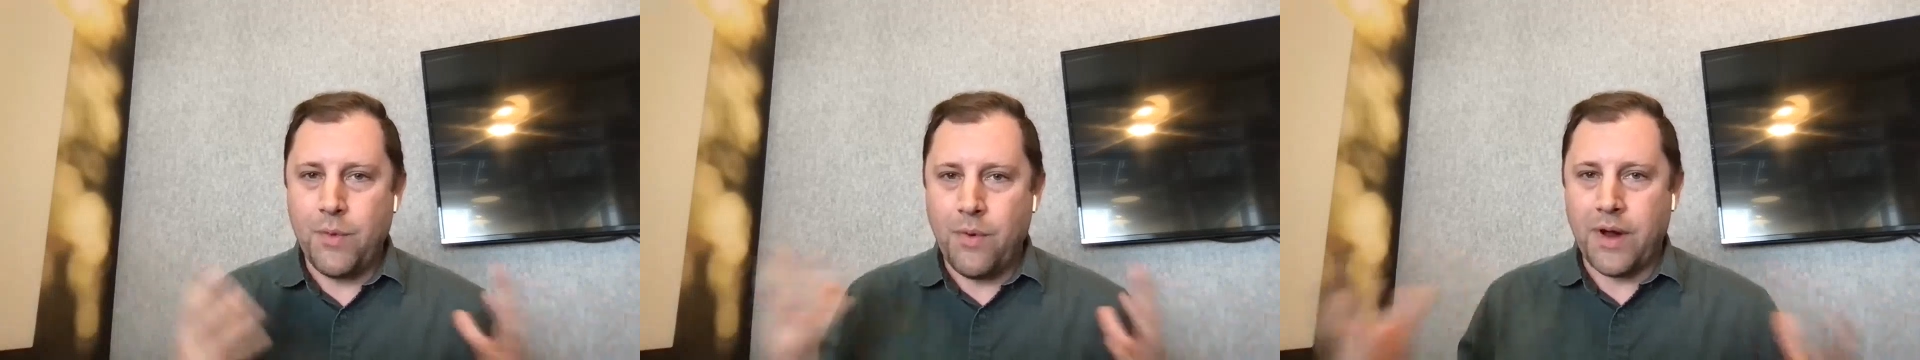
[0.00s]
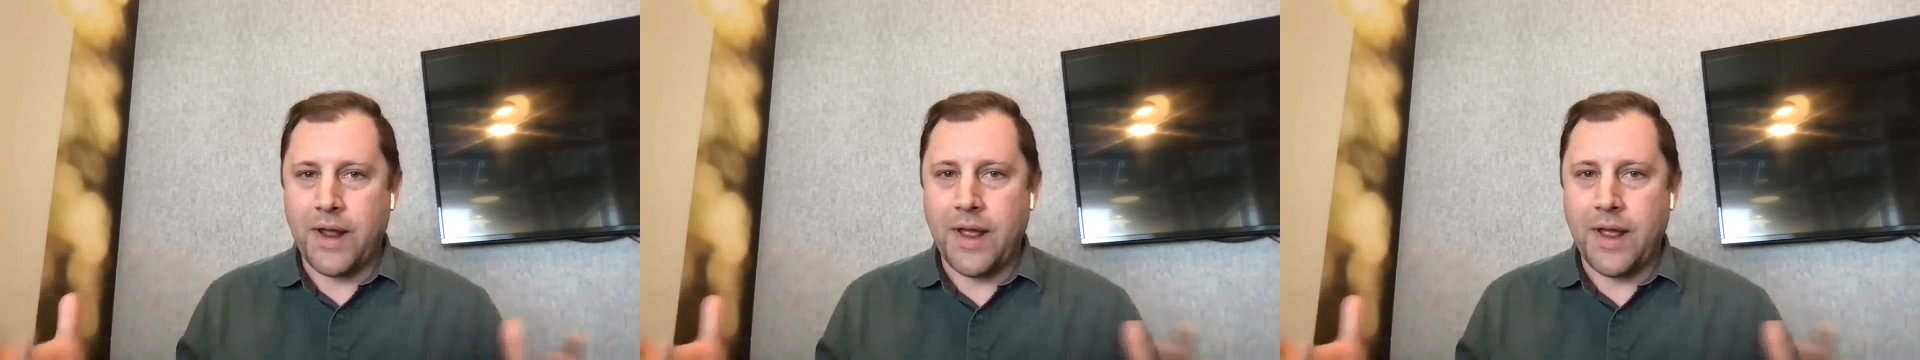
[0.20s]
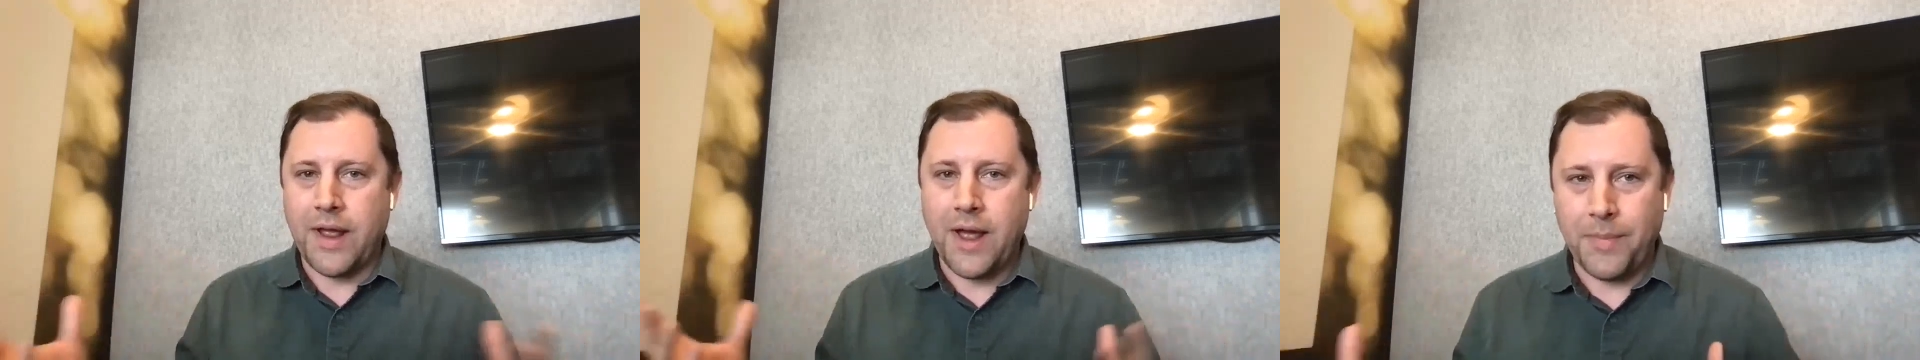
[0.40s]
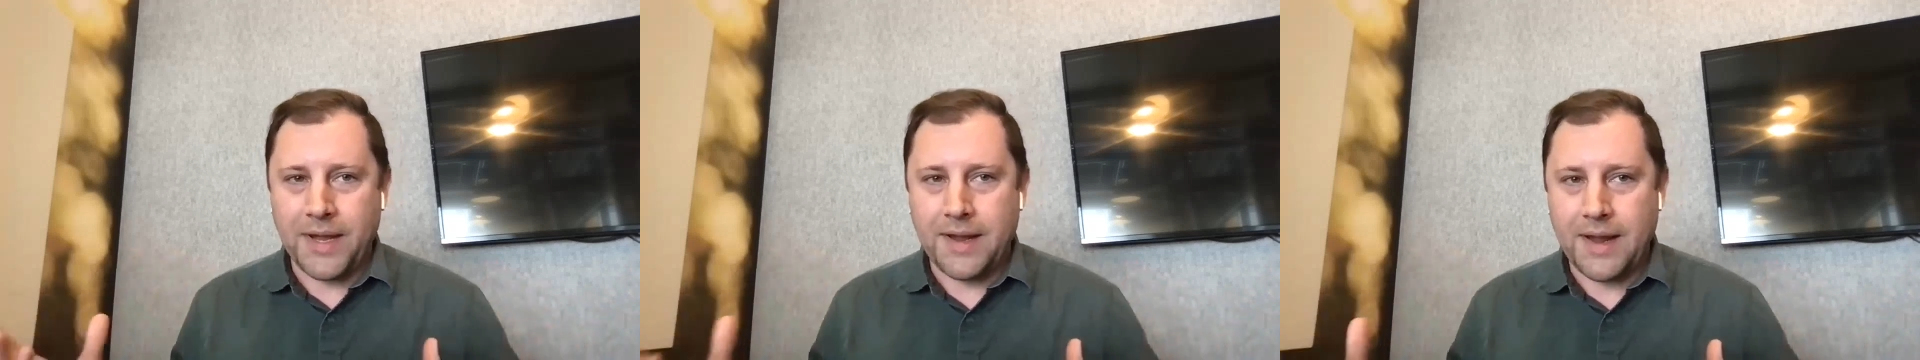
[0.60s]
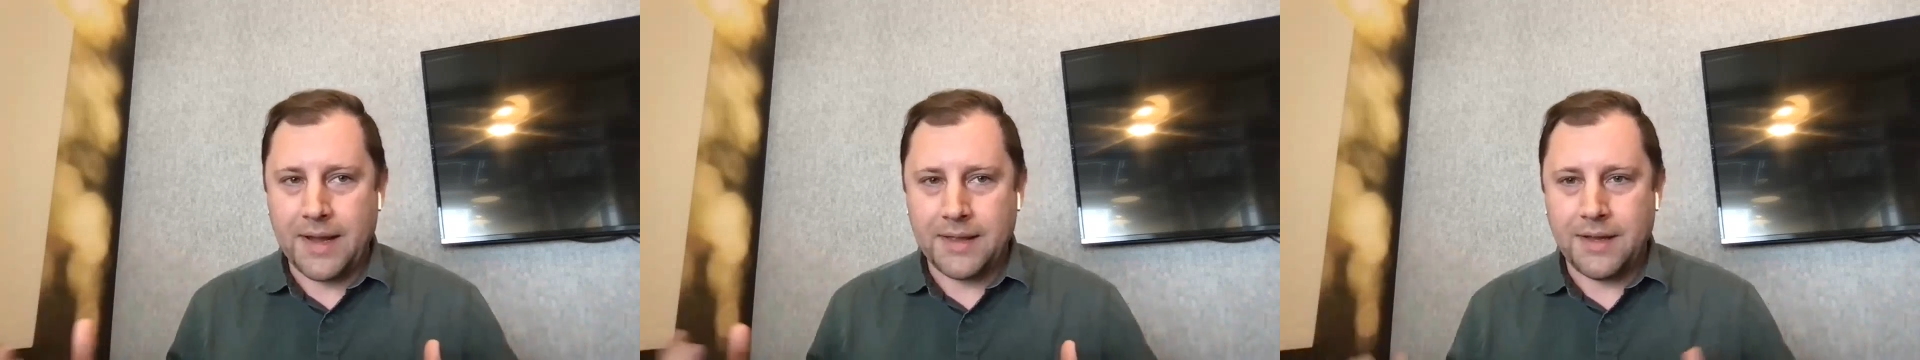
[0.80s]
We want to help
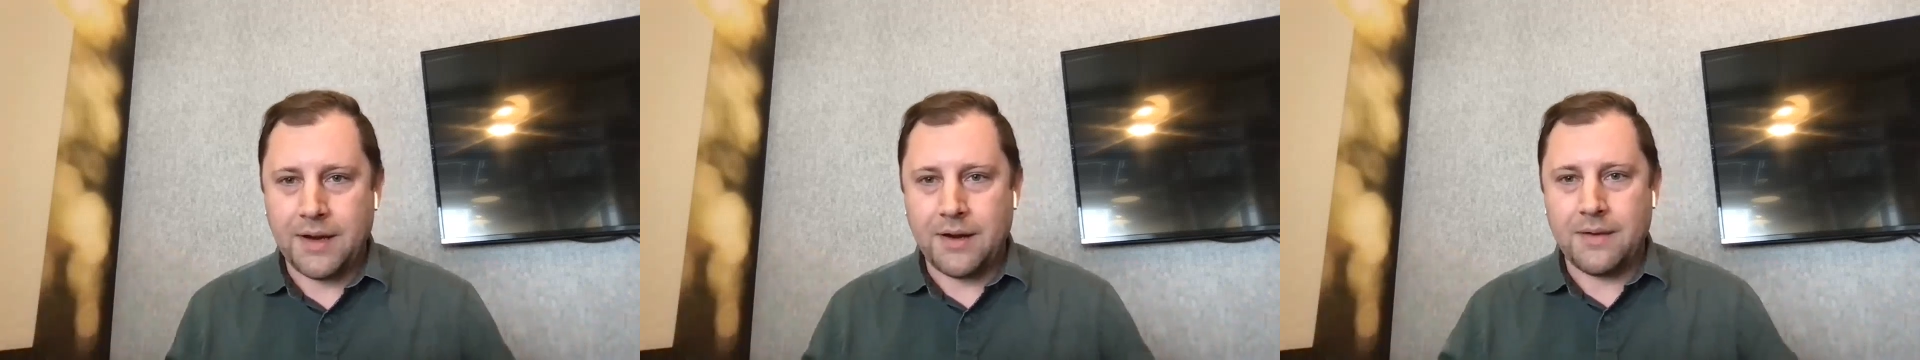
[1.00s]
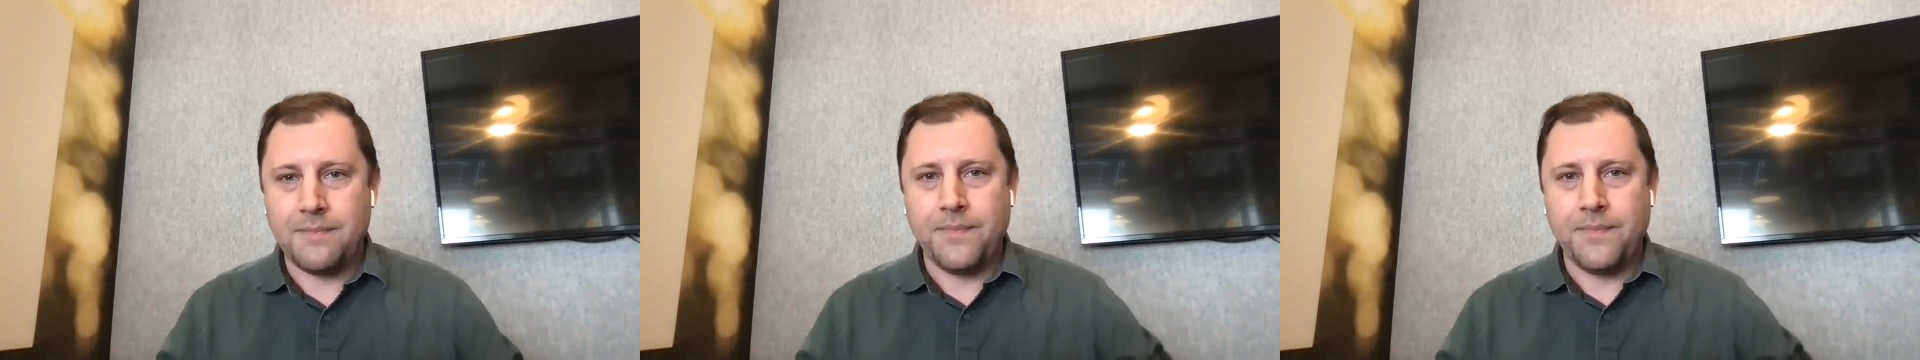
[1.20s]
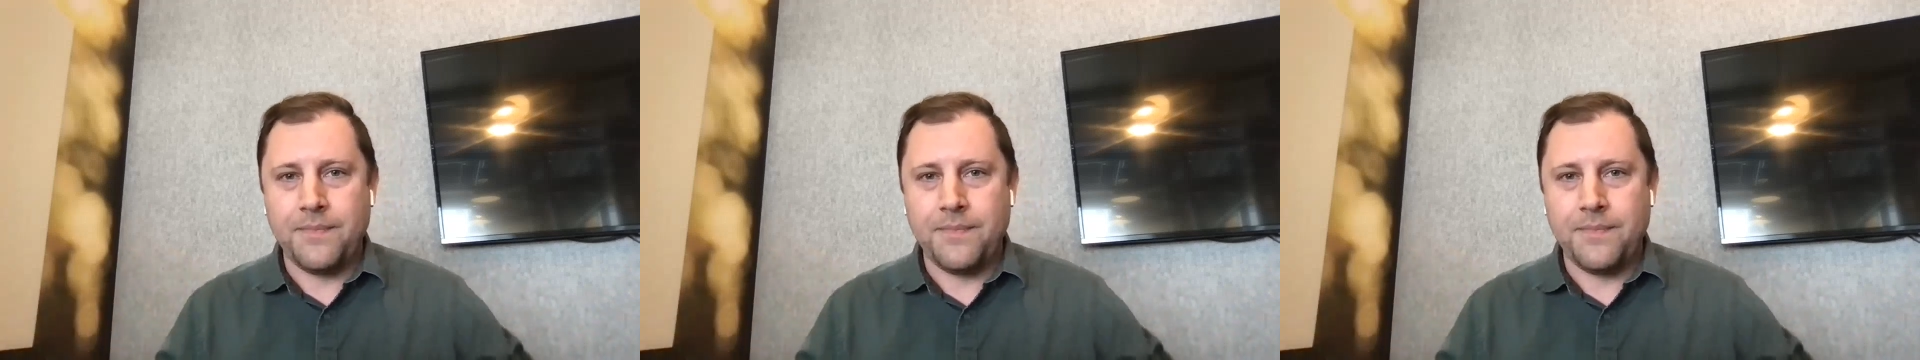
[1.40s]
it get there.